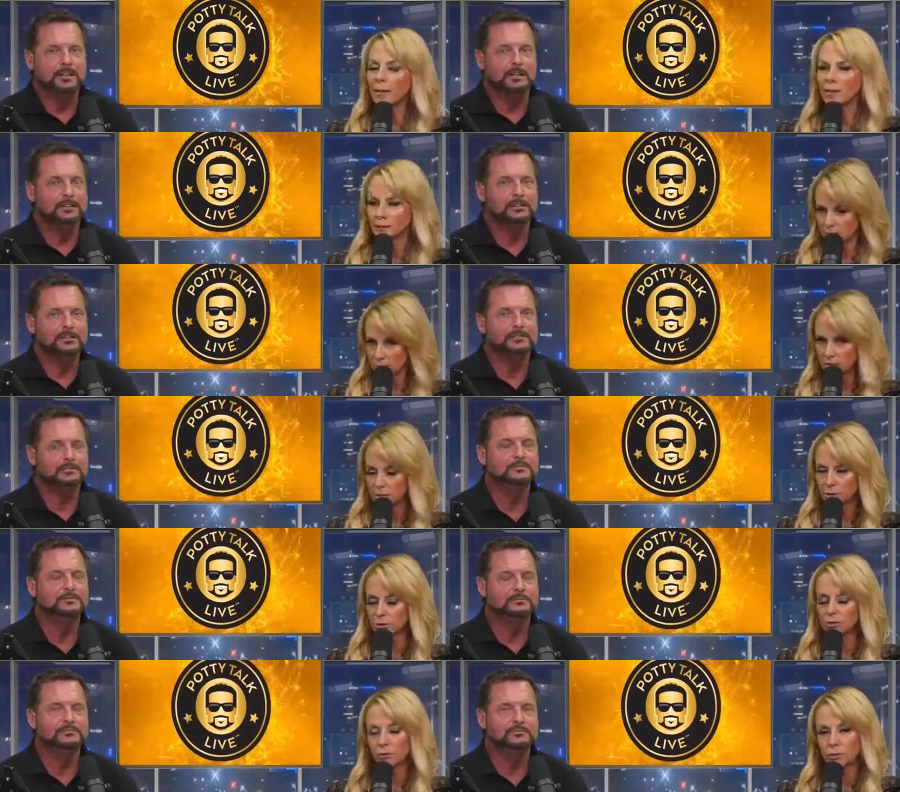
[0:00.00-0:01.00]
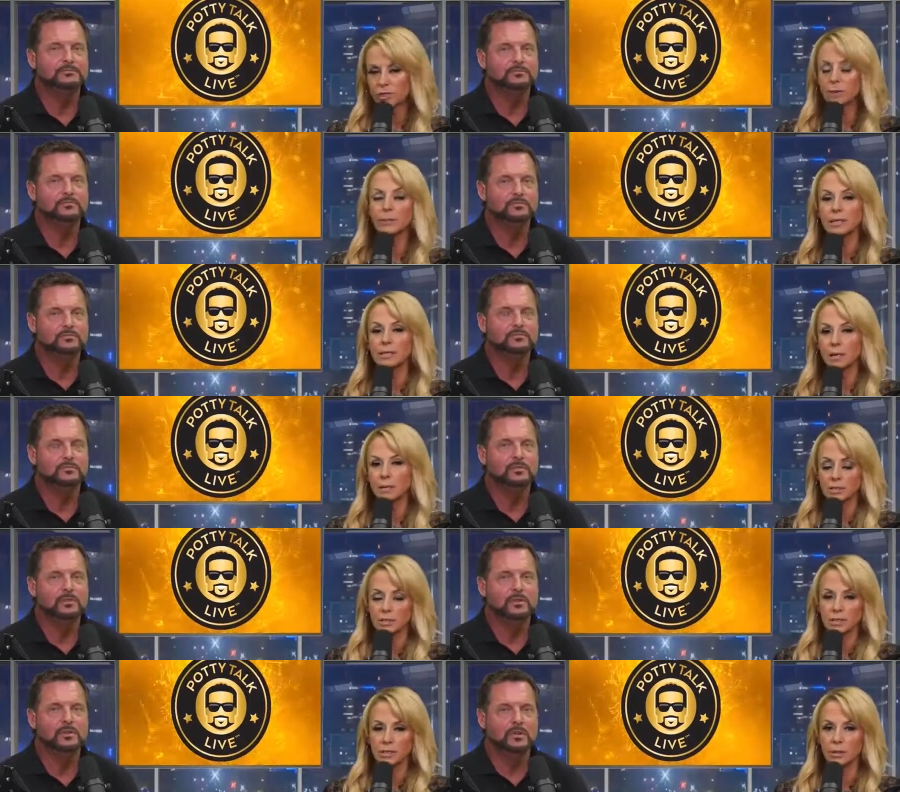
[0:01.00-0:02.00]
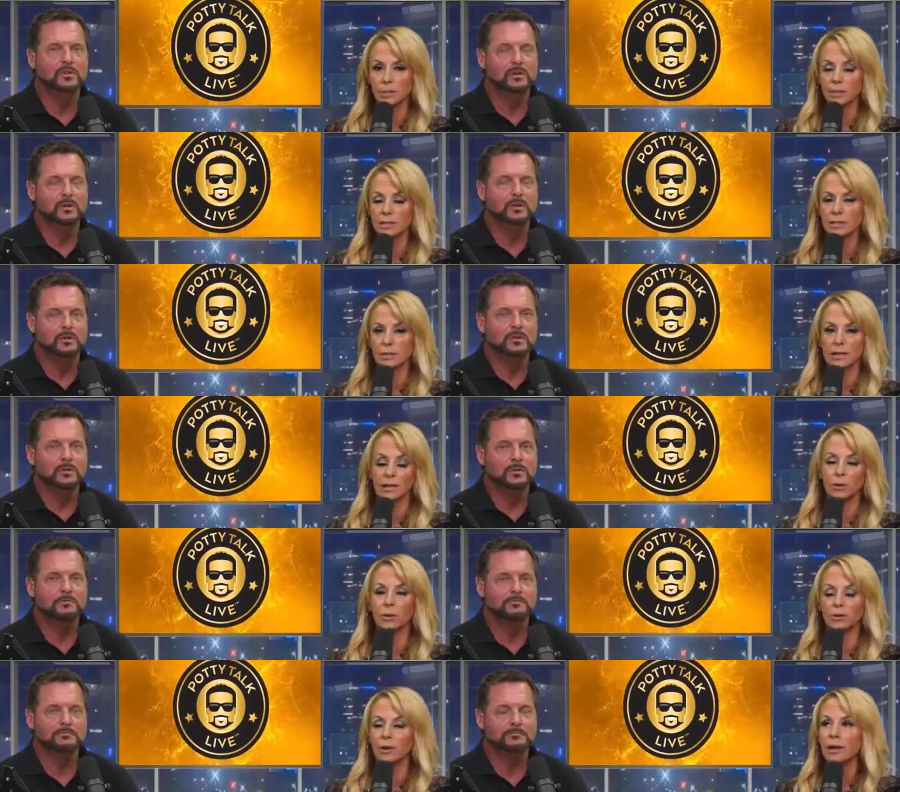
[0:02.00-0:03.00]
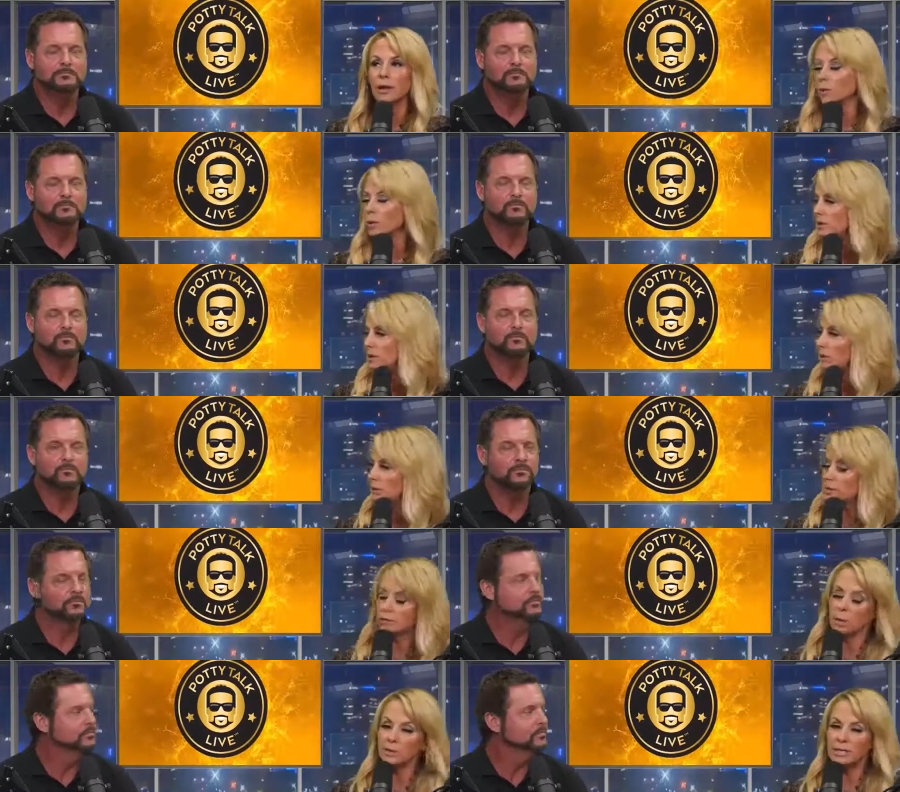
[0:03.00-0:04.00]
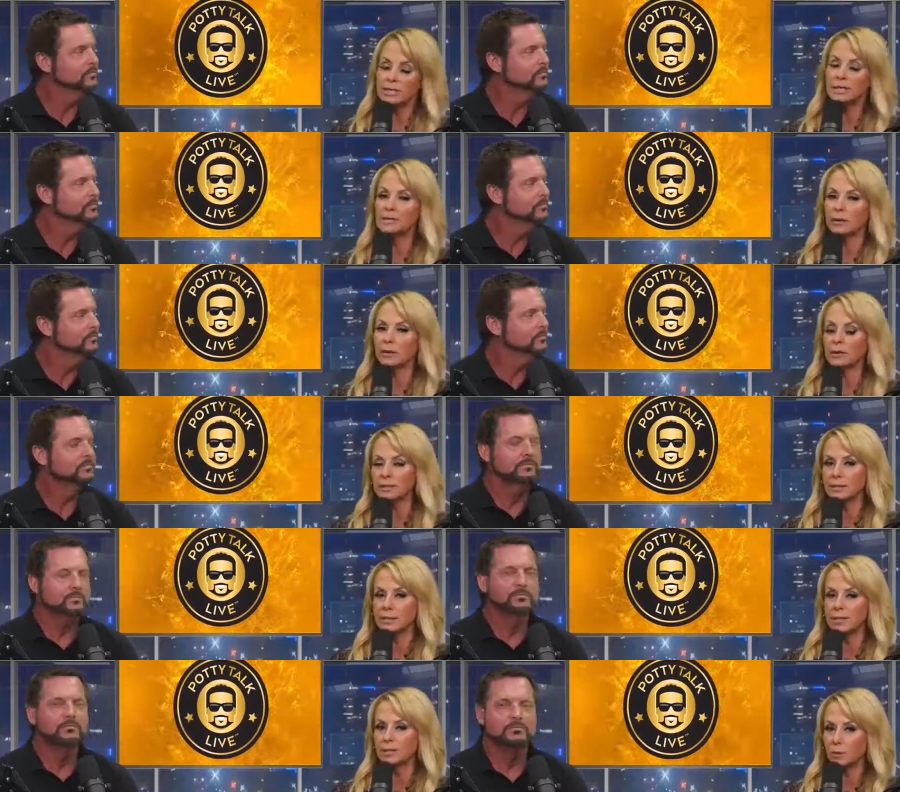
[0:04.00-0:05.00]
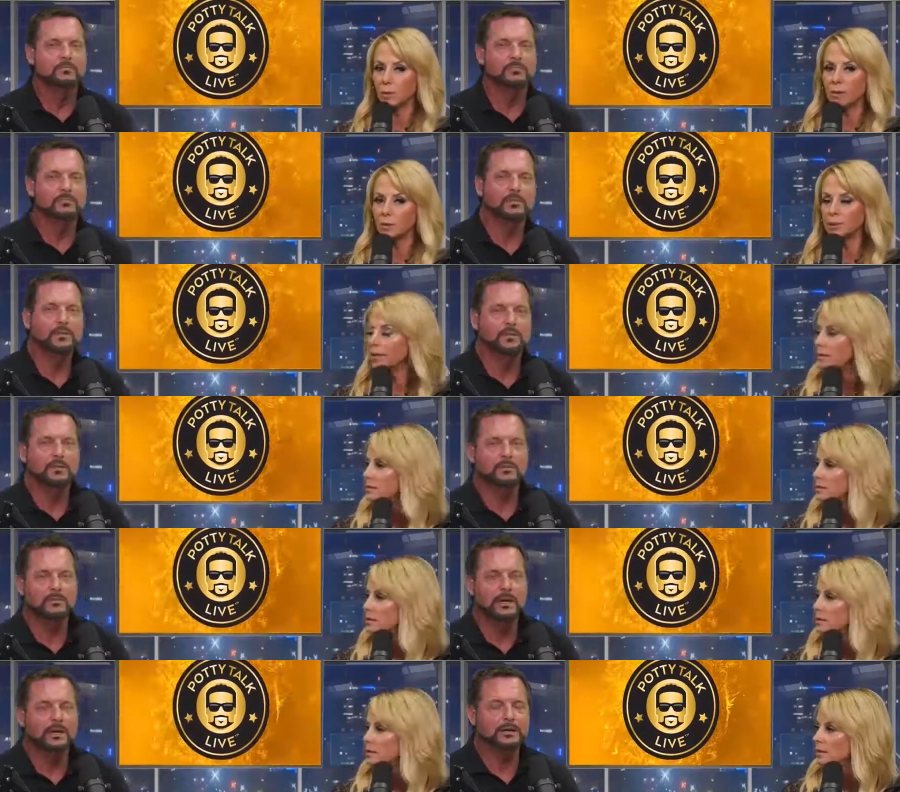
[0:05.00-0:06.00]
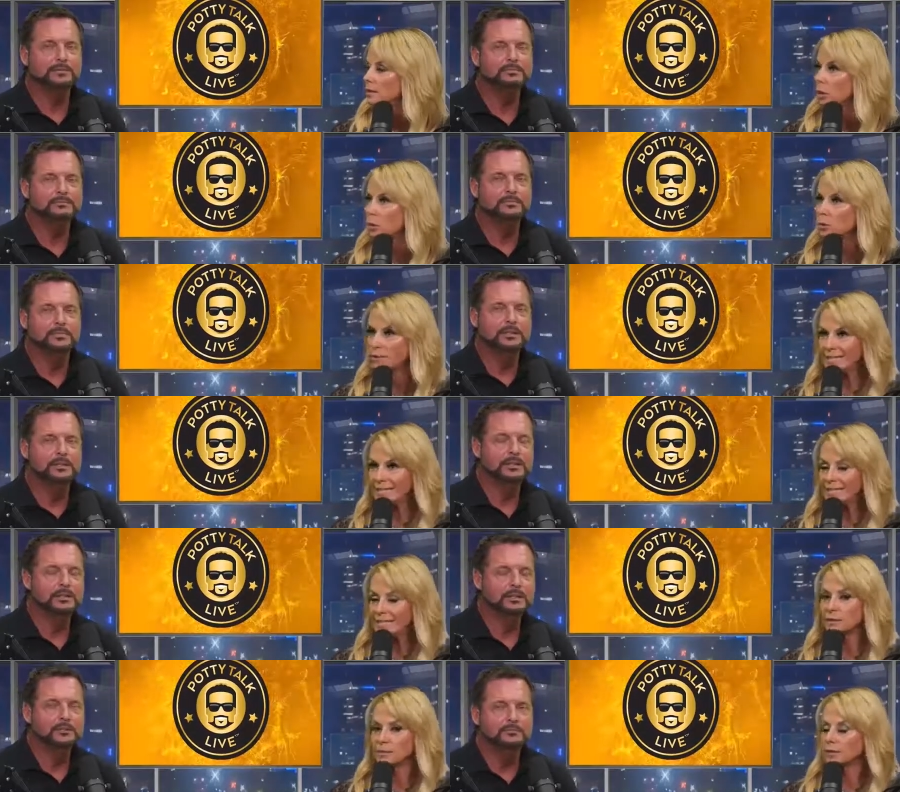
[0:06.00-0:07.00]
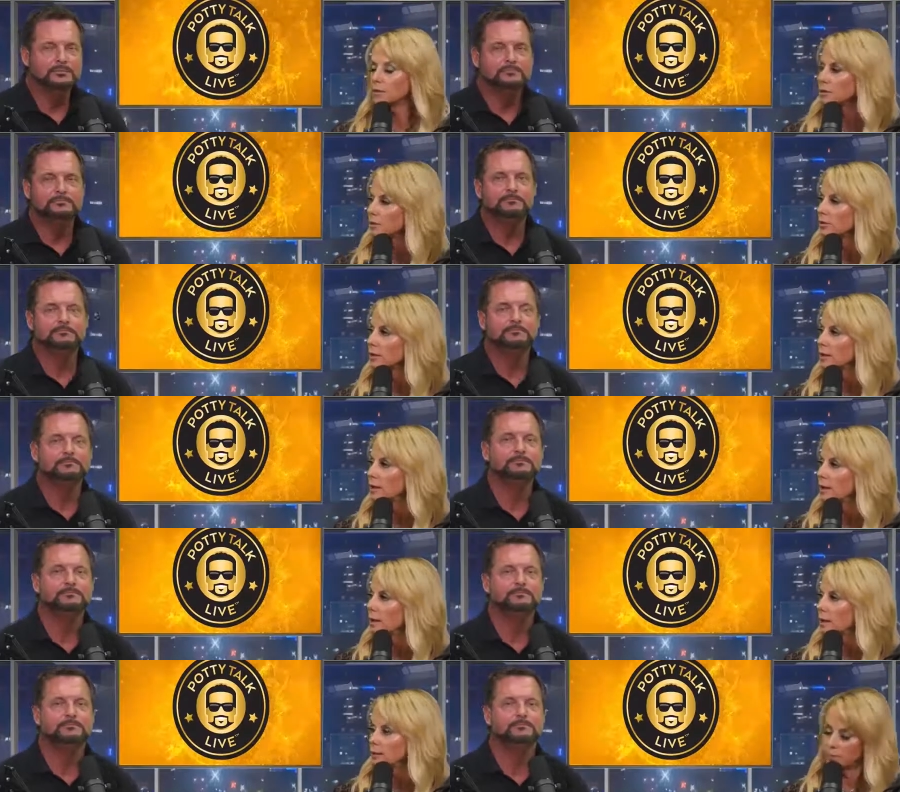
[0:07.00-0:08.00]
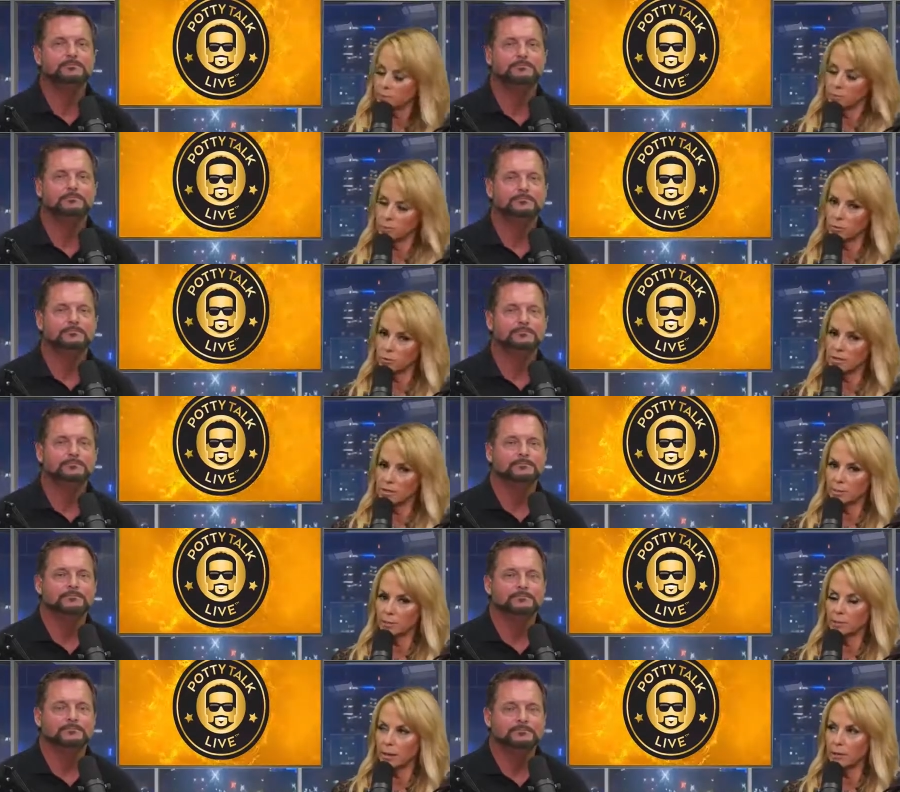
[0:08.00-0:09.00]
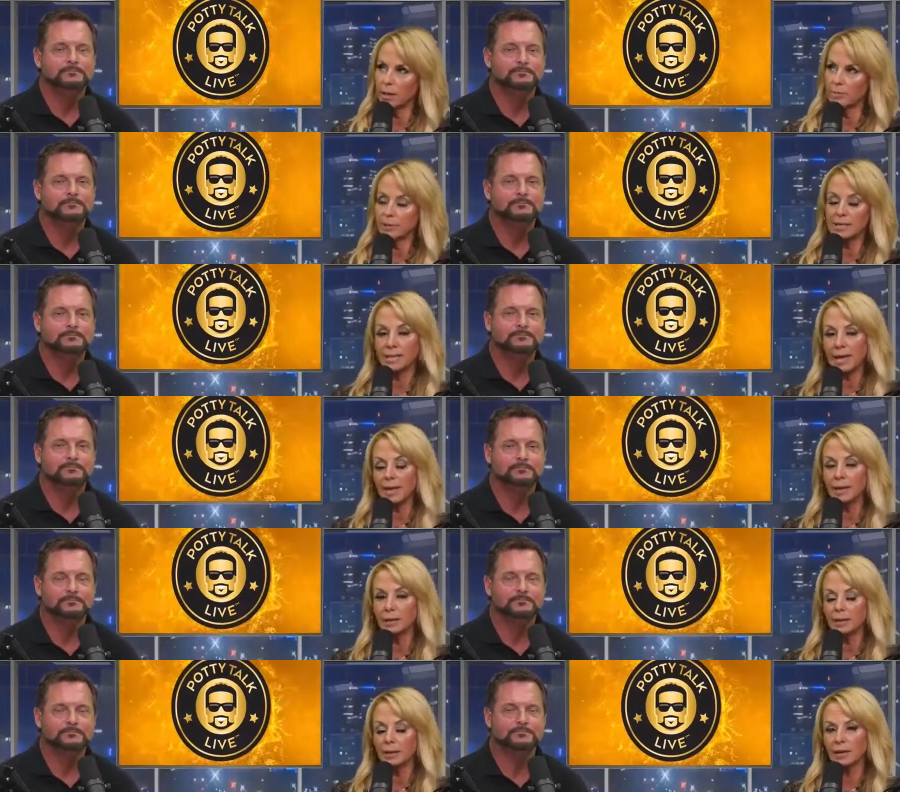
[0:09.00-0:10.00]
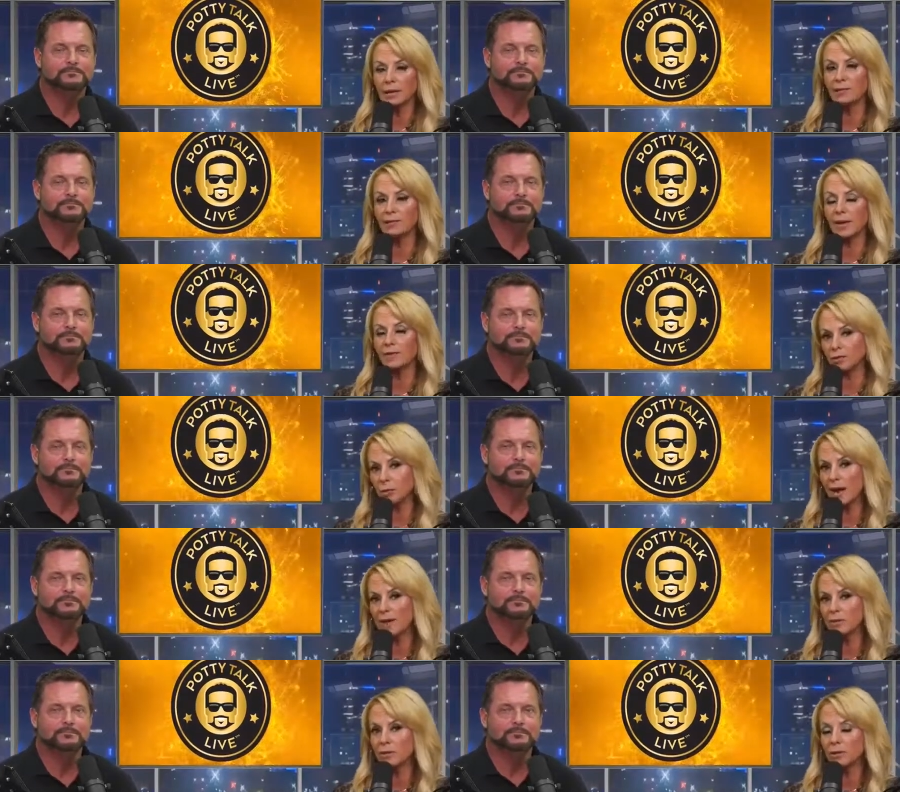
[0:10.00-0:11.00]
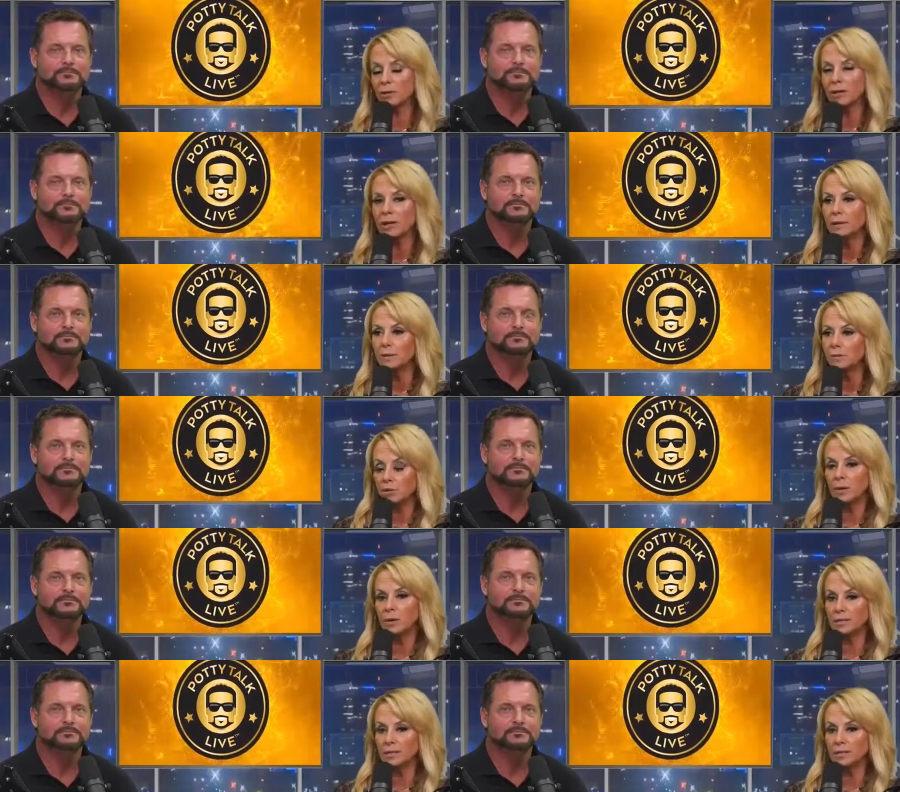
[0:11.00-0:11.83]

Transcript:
Speaker 1: I would search for someplace else, just a, a men's clinic, or the one you went to, Low-T Center. That's a nationwide place.
Speaker 2: Right. Low-T Center
Speaker 1: um, is always a, a great place, and like if you have to travel to